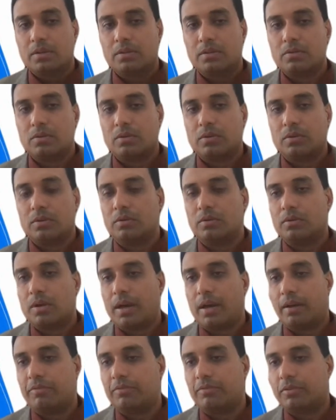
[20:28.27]
So you
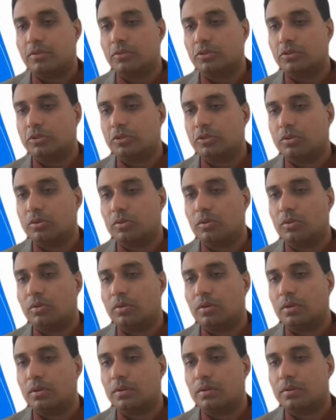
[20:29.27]
have to
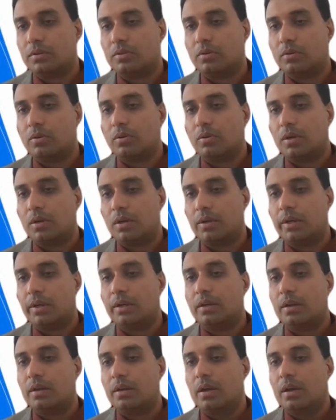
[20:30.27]
show. So
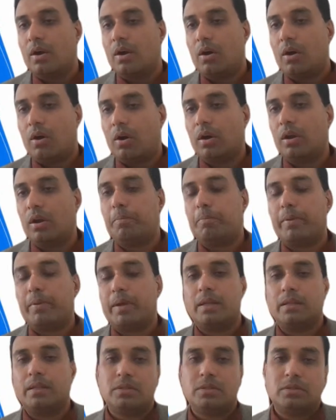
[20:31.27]
it all
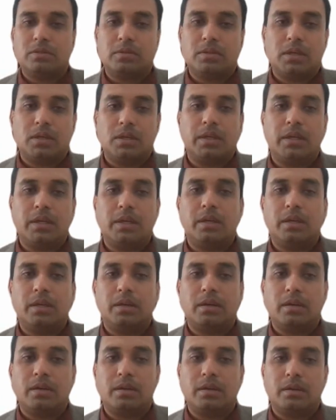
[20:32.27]
pains to the
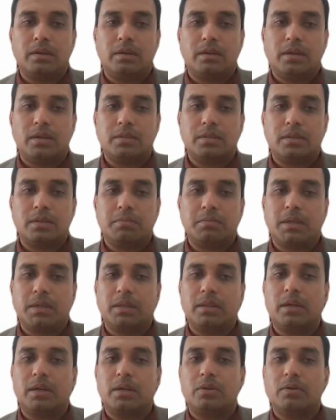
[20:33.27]
knee doesn't
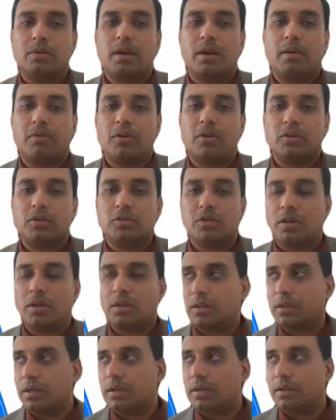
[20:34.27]
mean that you have
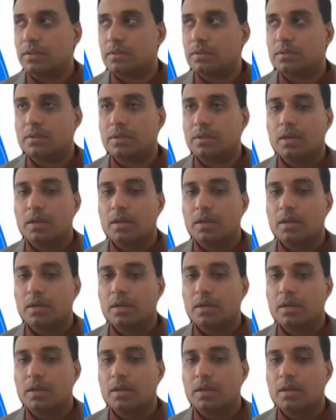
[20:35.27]
osteoarthritis.